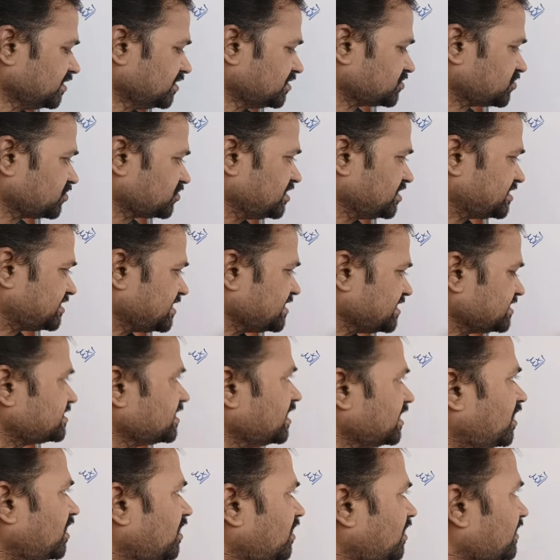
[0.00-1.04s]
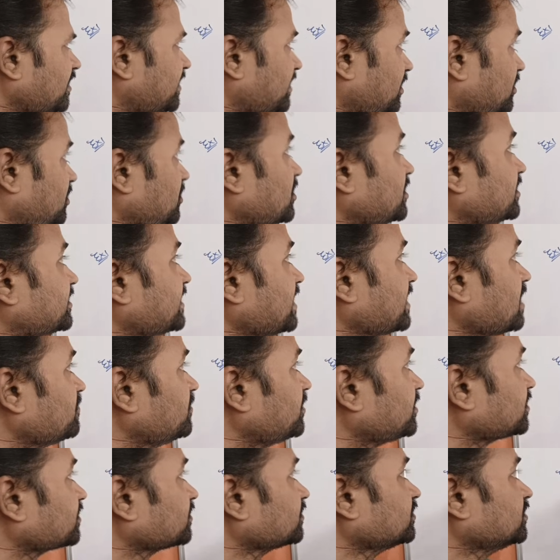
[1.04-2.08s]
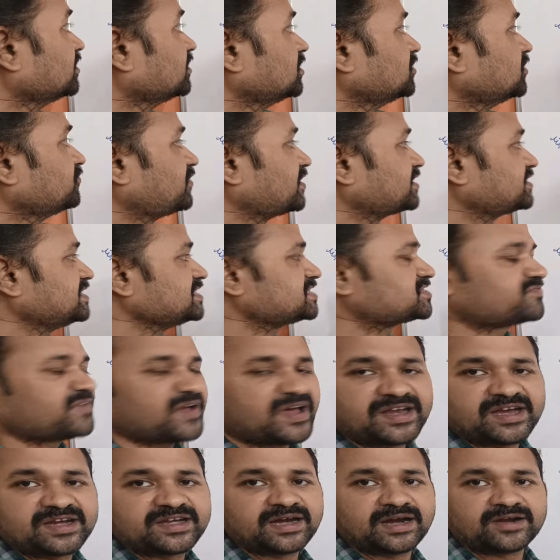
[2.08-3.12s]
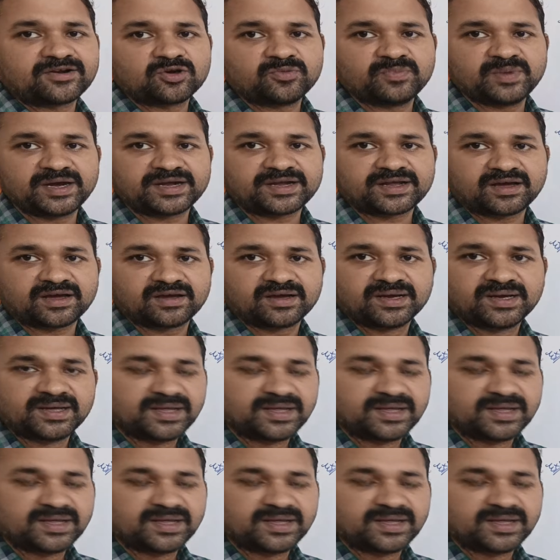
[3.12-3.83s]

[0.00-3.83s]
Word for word: So this is the regular grammar for this finite automata.